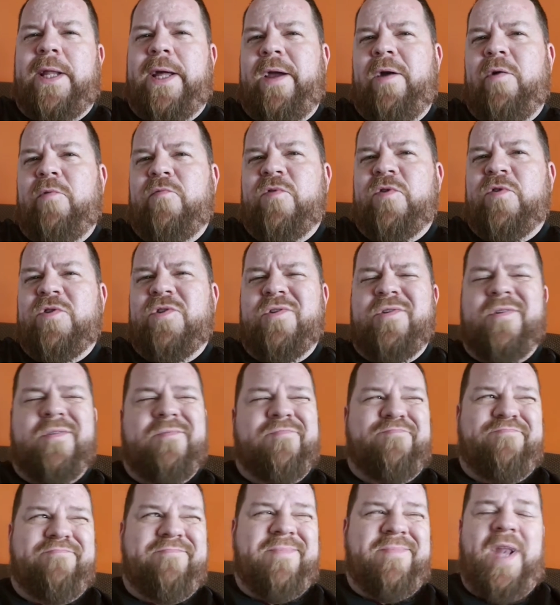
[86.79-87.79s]
layovers
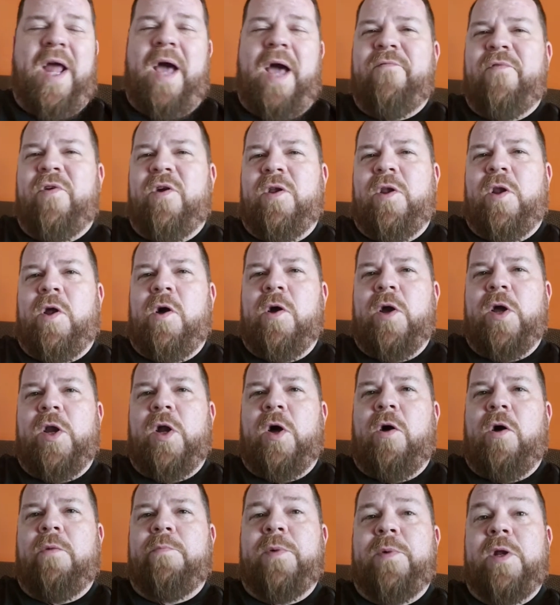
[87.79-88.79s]
are not very long
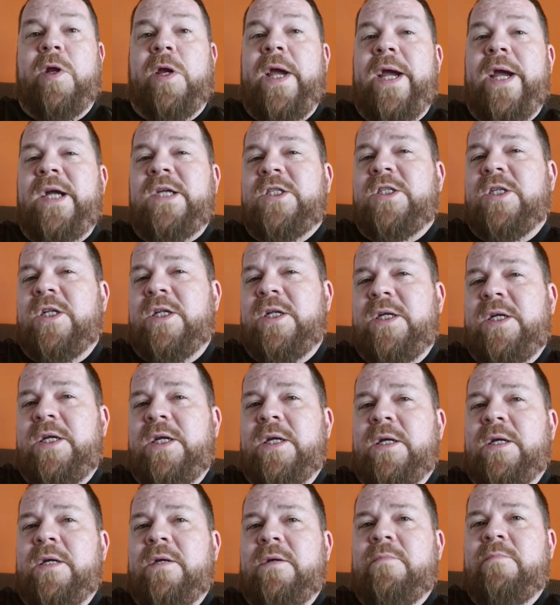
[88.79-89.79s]
at all, but
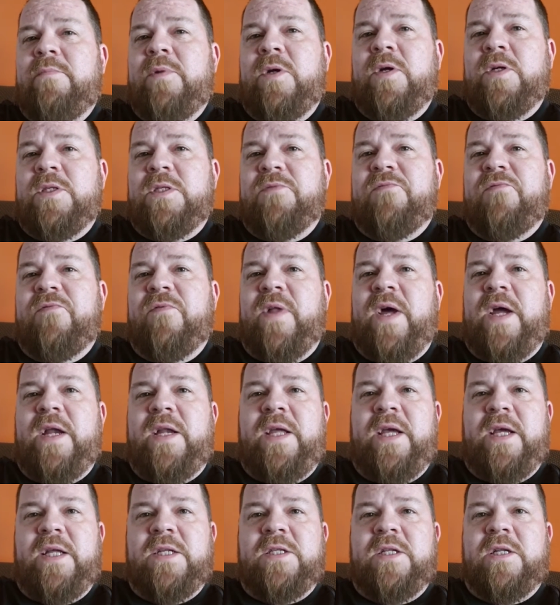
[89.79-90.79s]
occasionally, because of
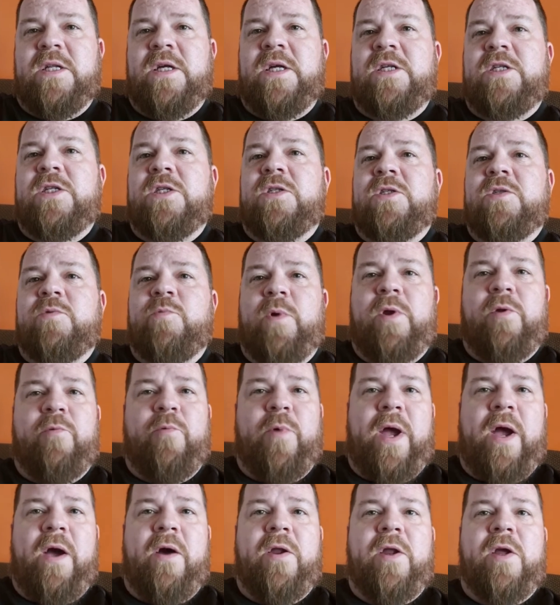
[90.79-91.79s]
flight cancellations,
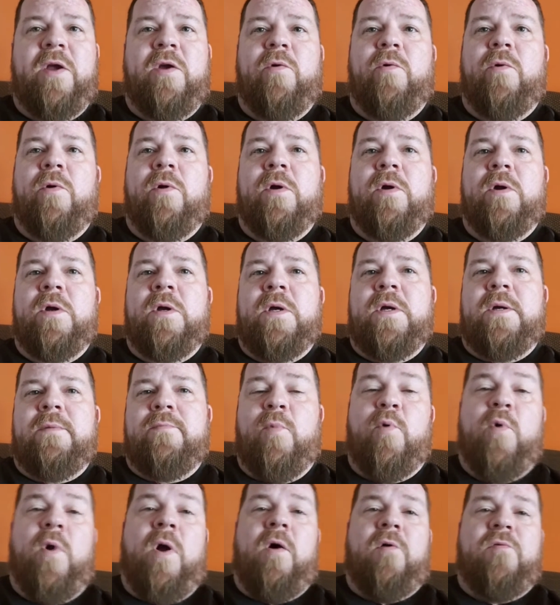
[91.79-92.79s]
rerouting, or
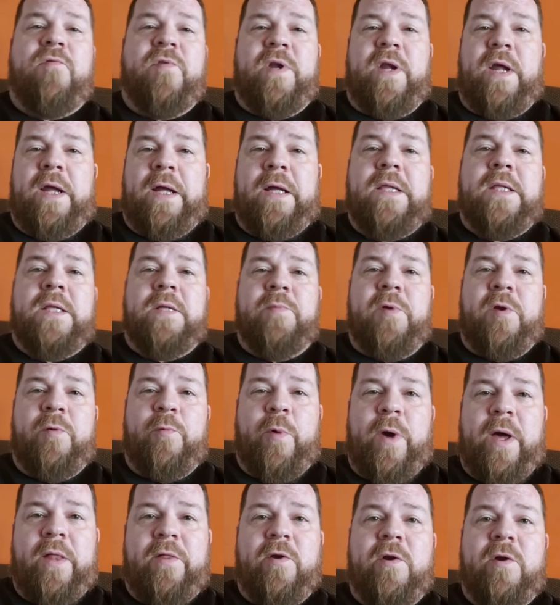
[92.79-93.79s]
more often
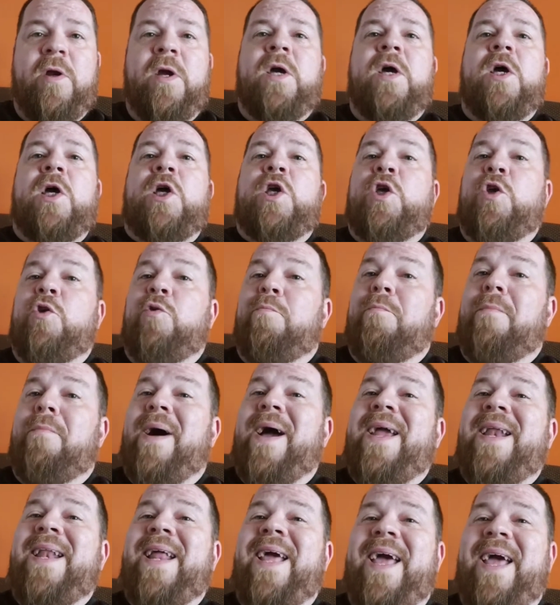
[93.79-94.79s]
inclement weather, you
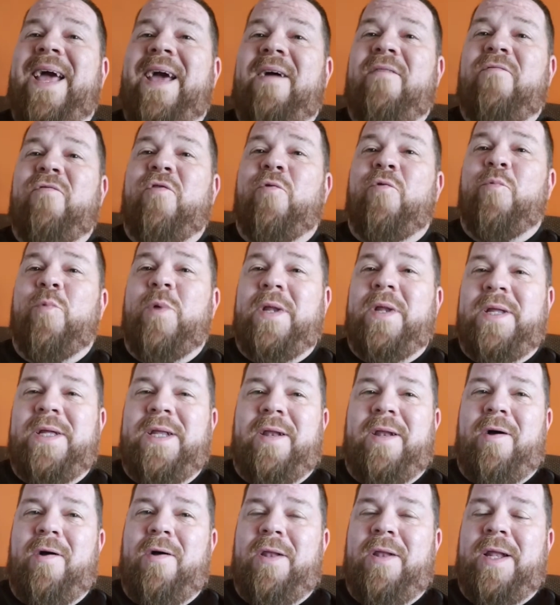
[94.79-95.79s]
might have a
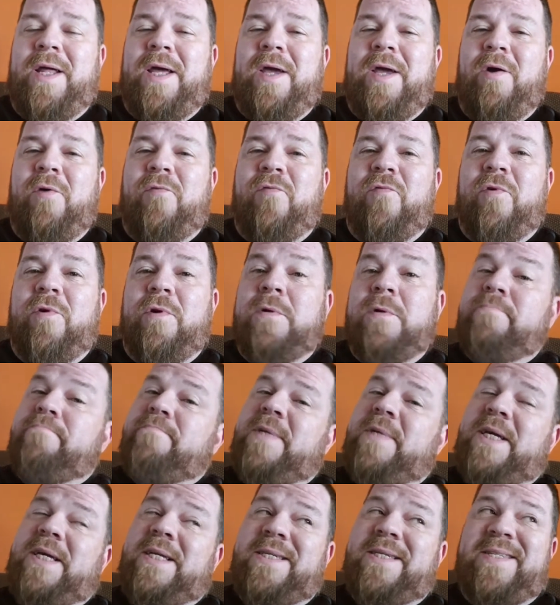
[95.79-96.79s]
really long layover
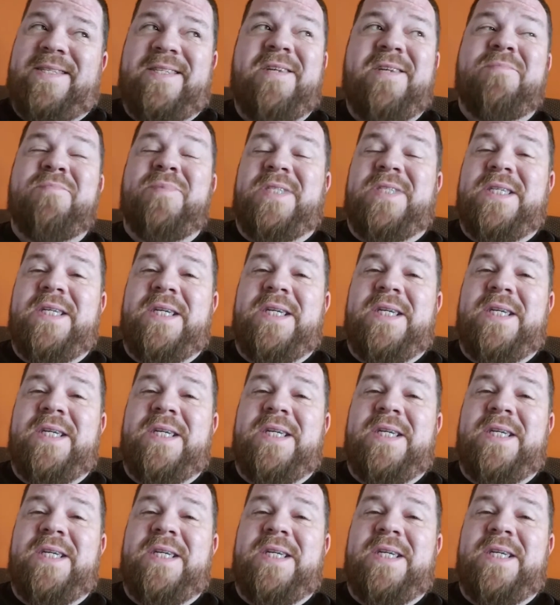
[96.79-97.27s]
in some